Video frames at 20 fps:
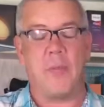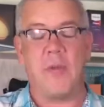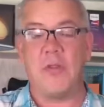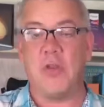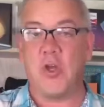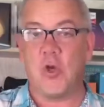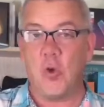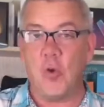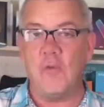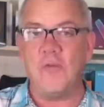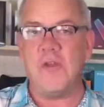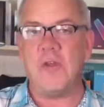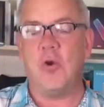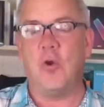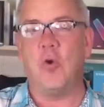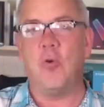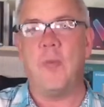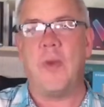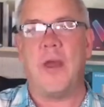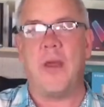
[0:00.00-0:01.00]
And the Govee
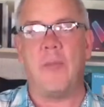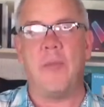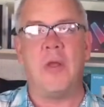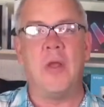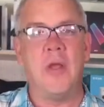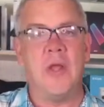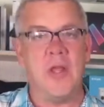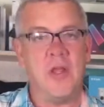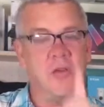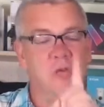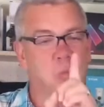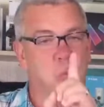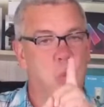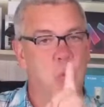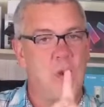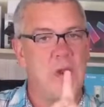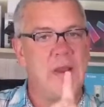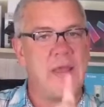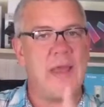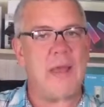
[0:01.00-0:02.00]
Home app is
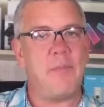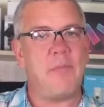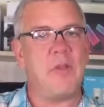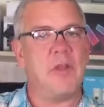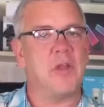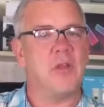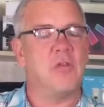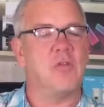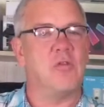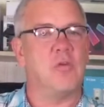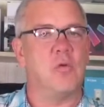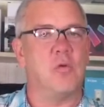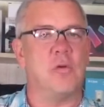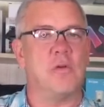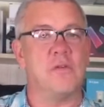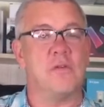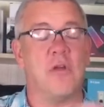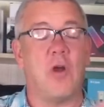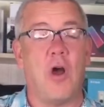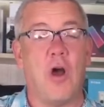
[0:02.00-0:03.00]
one app that
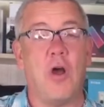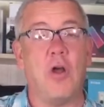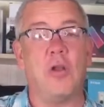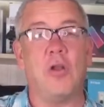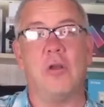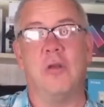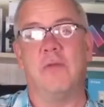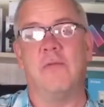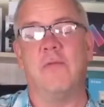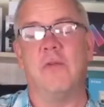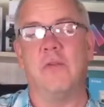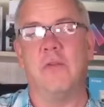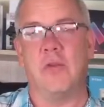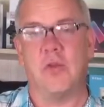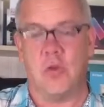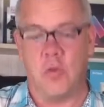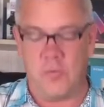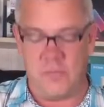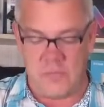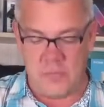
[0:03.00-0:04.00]
controls all of the
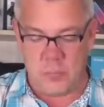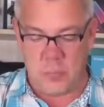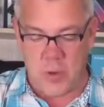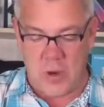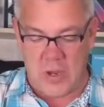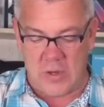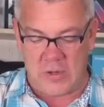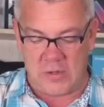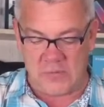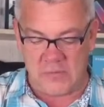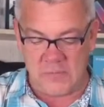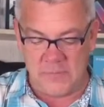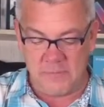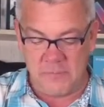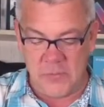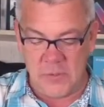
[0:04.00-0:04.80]
Govee products.